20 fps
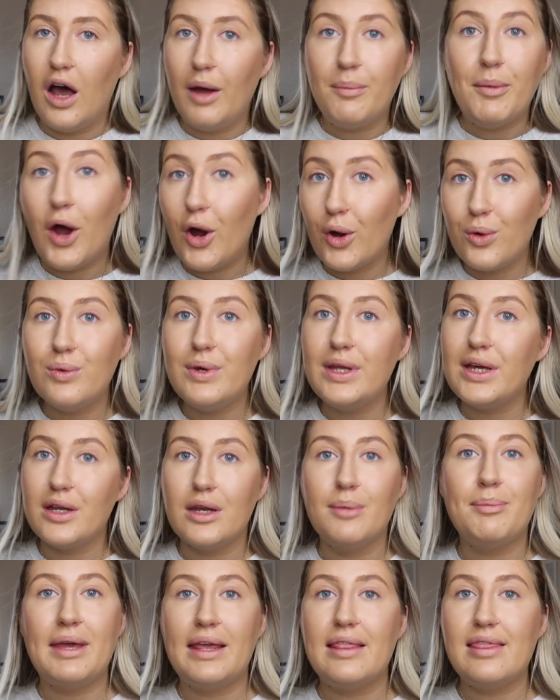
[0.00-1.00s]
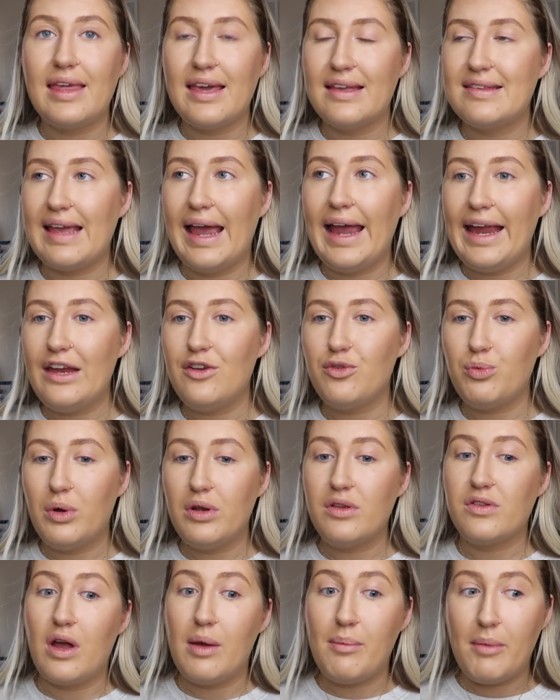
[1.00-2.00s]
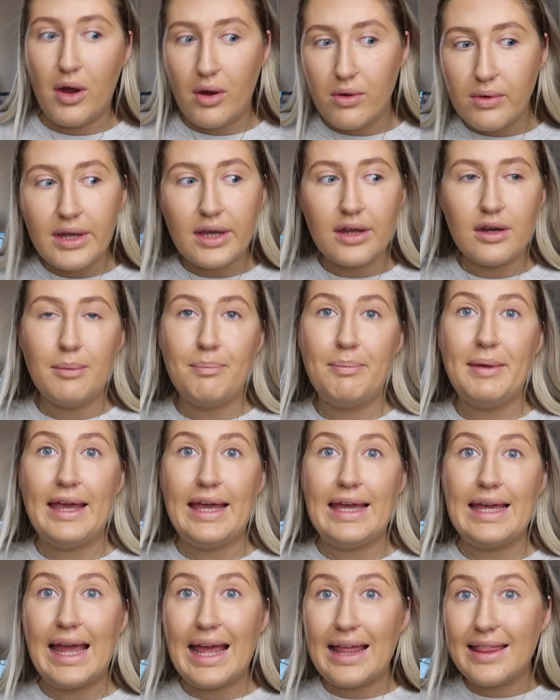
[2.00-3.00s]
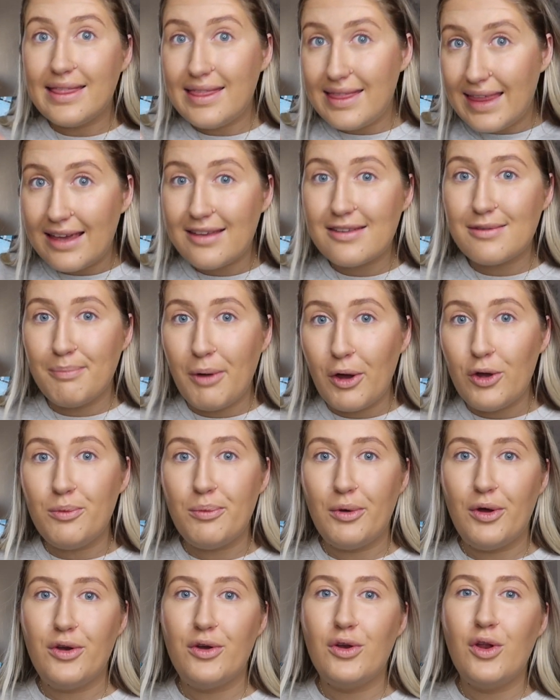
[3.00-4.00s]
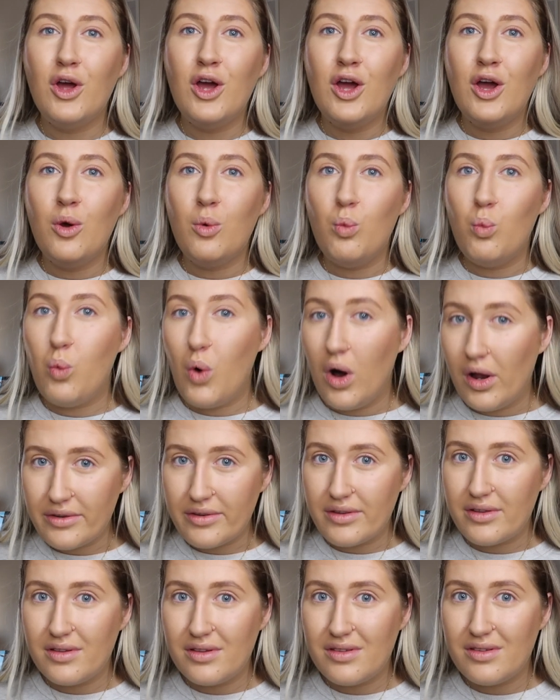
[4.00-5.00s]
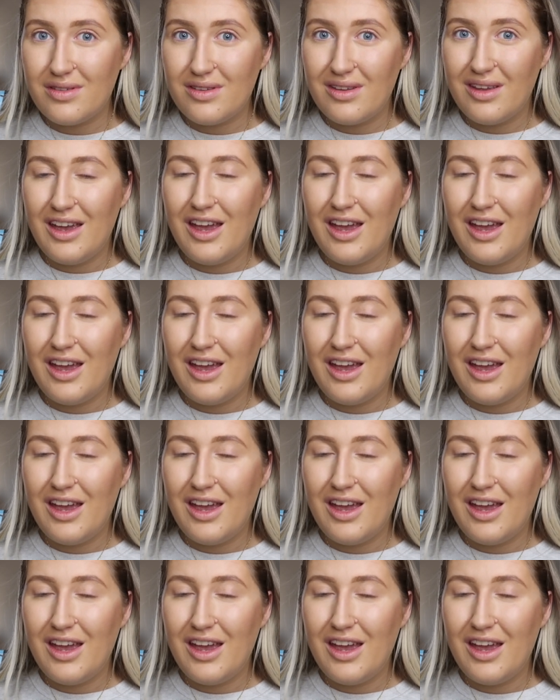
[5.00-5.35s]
I'm only going to be this age once. I'm only going to be in this moment once.